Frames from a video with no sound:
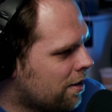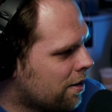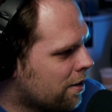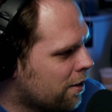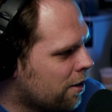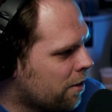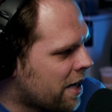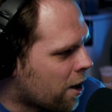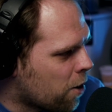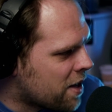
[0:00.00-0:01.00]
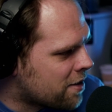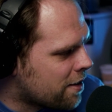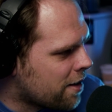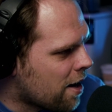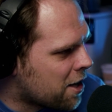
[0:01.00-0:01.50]
Oh man, I hope that's
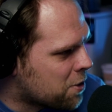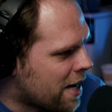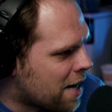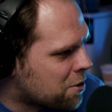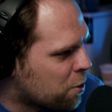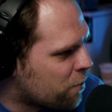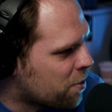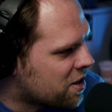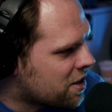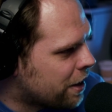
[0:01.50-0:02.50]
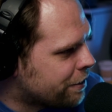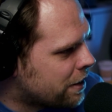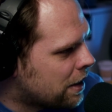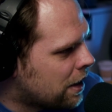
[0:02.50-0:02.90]
not the audience reaction to the film itself.